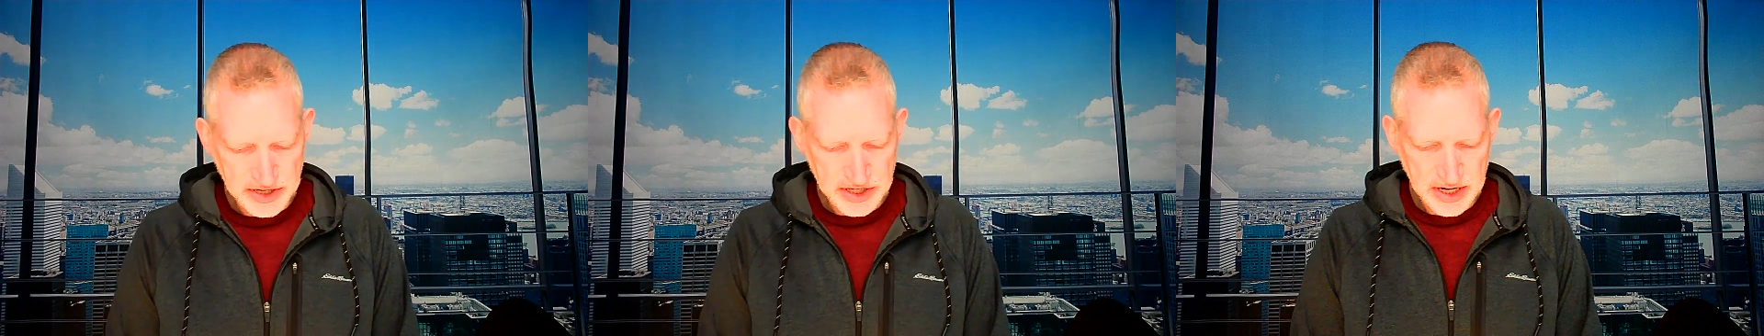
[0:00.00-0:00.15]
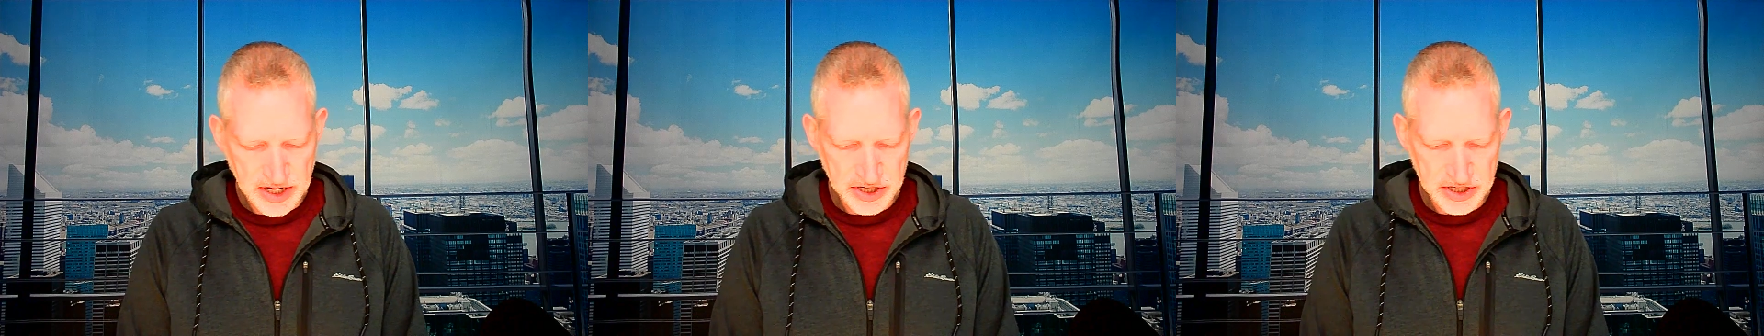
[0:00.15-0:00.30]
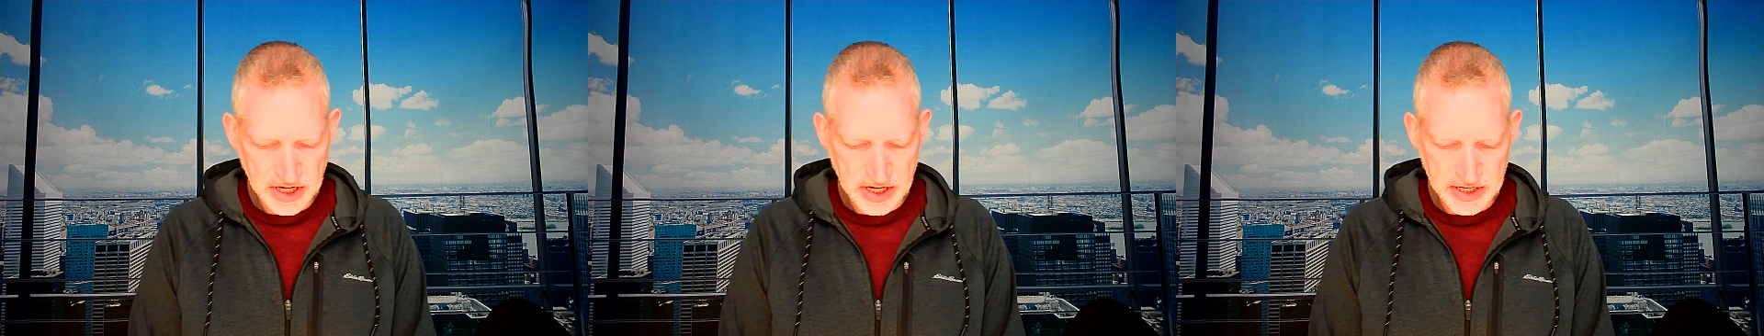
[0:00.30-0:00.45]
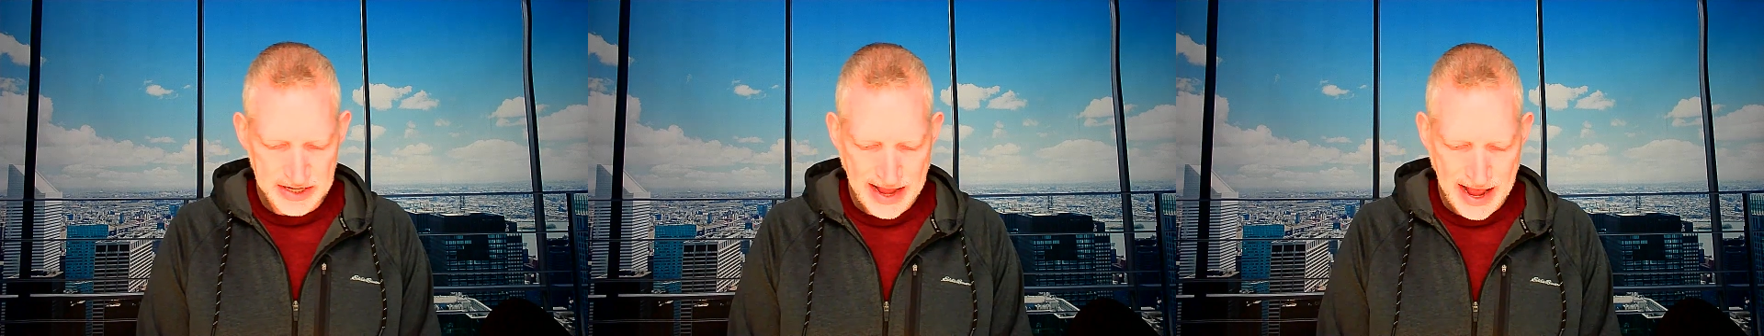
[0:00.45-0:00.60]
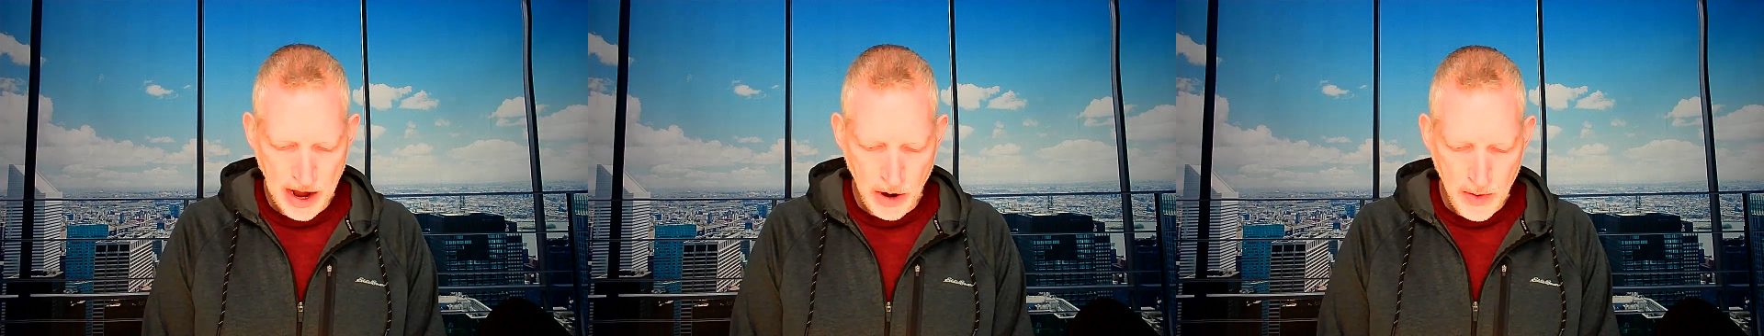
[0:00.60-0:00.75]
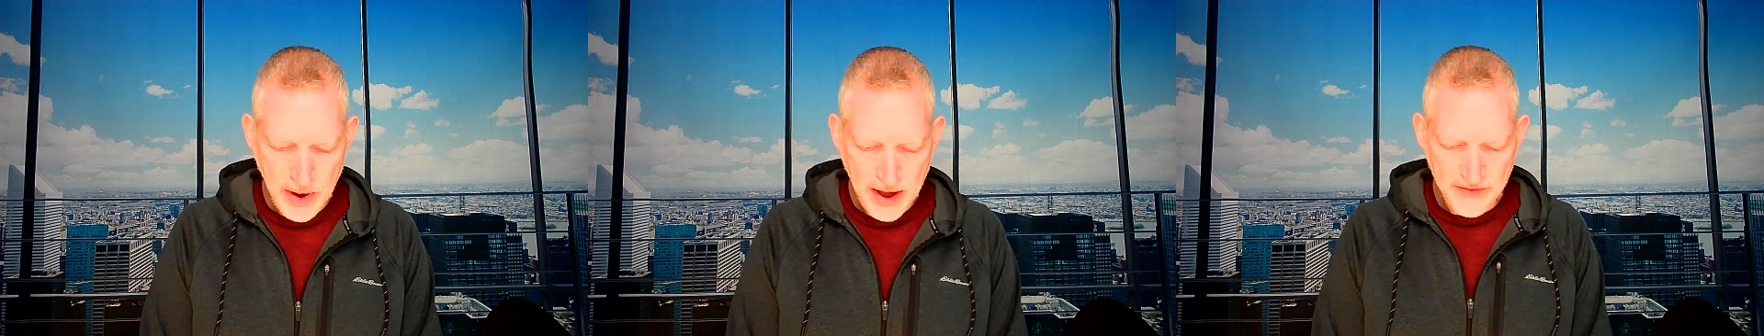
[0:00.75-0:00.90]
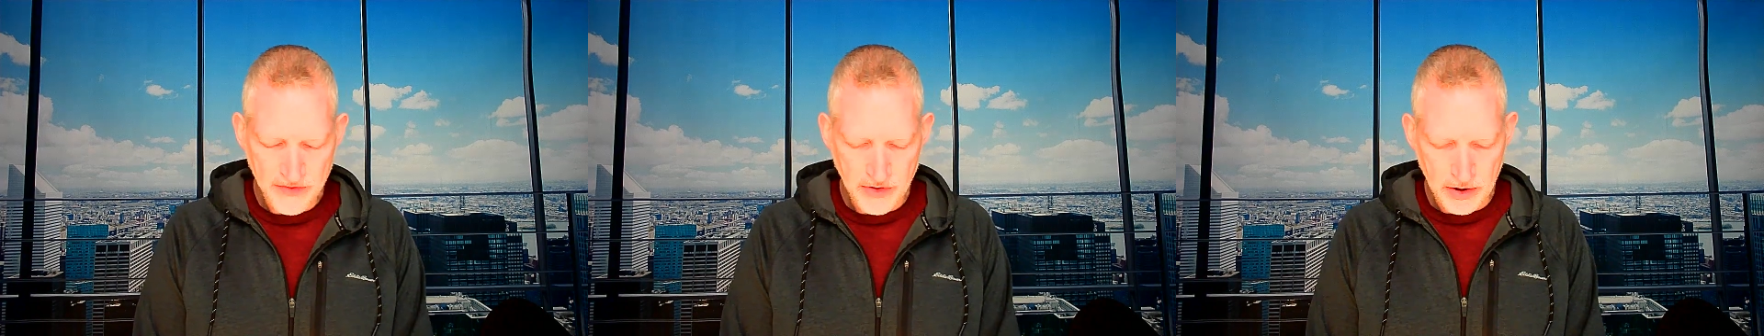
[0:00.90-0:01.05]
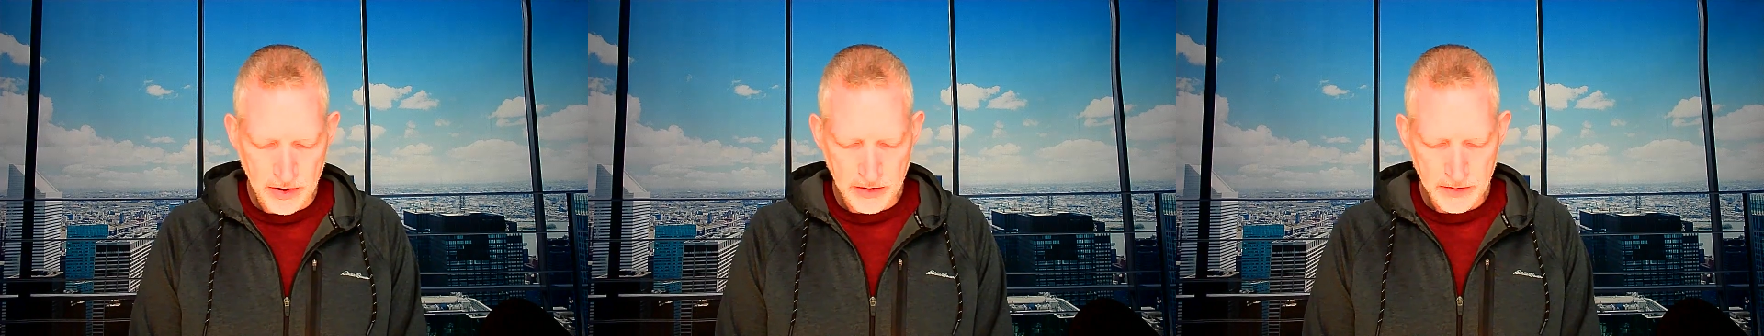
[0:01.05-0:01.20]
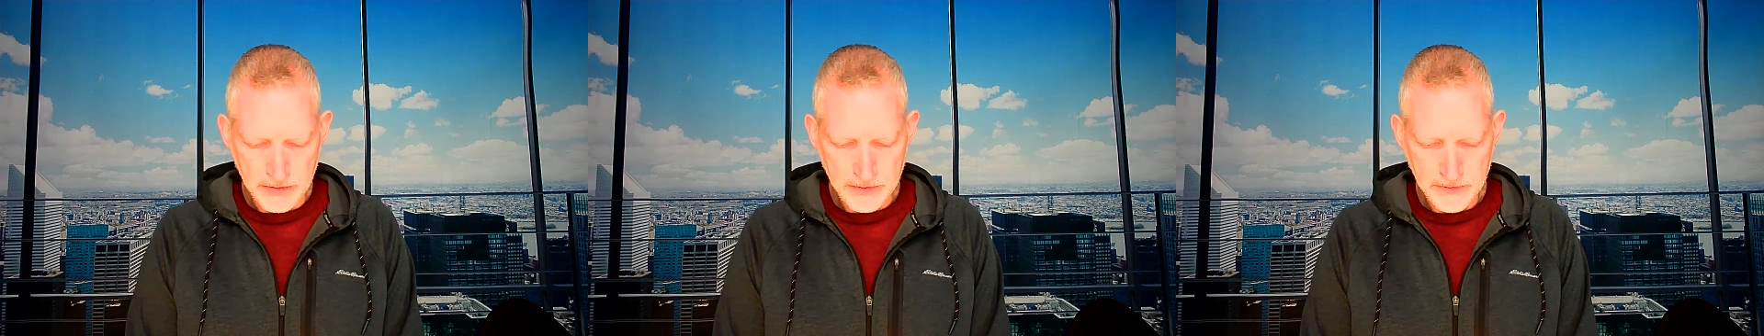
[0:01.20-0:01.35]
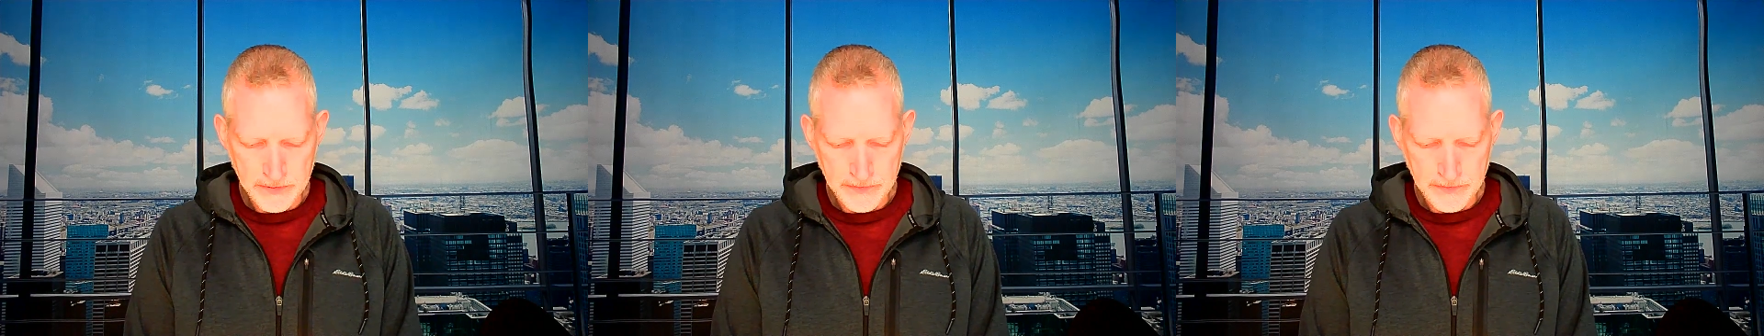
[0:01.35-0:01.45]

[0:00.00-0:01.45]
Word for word: says this However,